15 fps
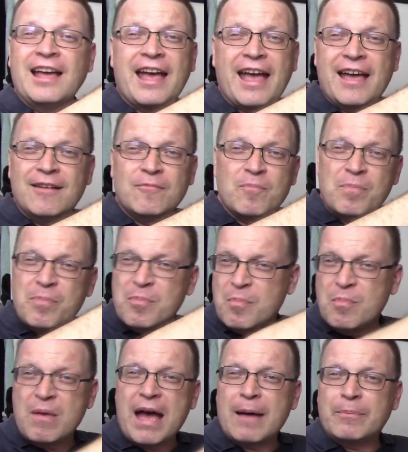and
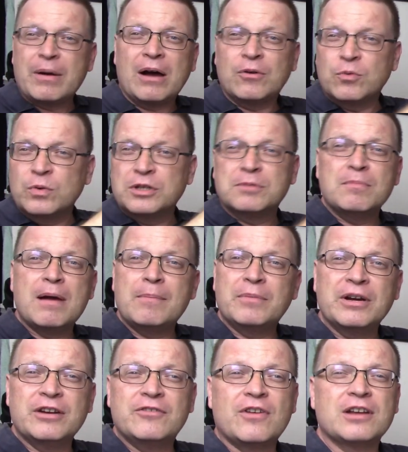map out which
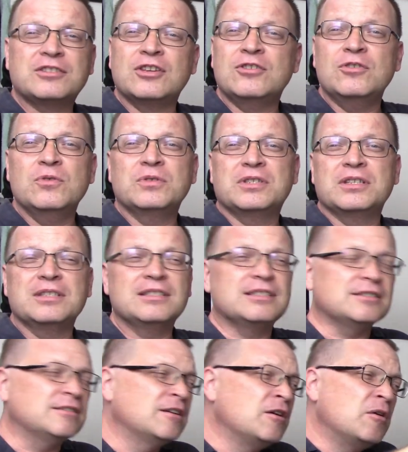memory address it uses
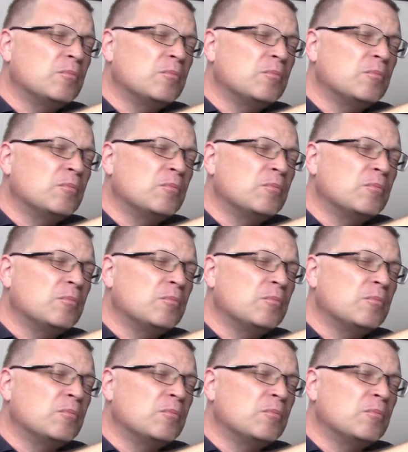and